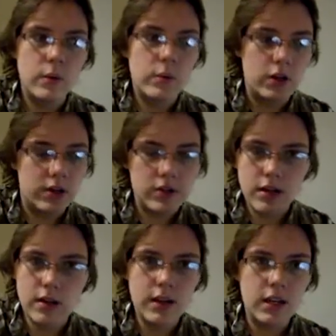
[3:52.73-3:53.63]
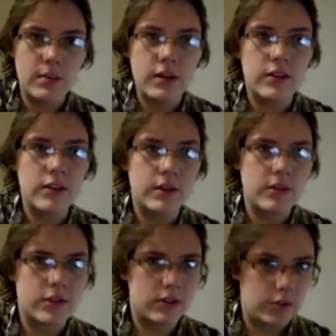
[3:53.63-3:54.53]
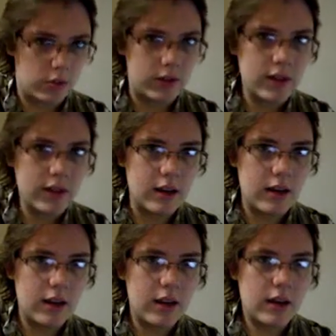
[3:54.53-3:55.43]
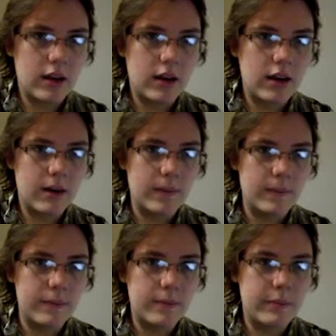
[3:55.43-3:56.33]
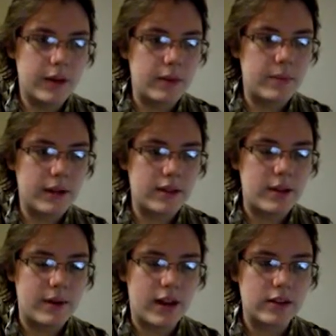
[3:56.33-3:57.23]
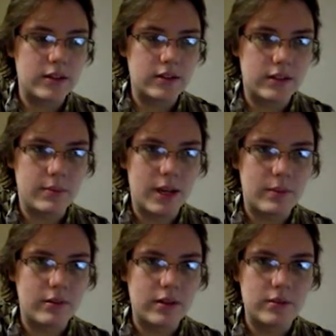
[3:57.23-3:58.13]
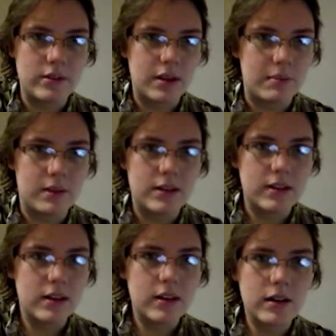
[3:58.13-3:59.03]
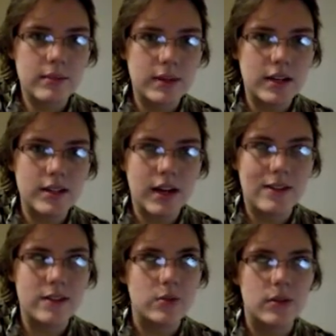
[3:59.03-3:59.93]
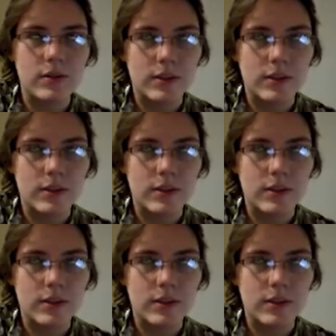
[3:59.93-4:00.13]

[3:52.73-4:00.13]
what are you talking about? They were totally there. But by the time I actually looked at the paper, it was like months later, because I have this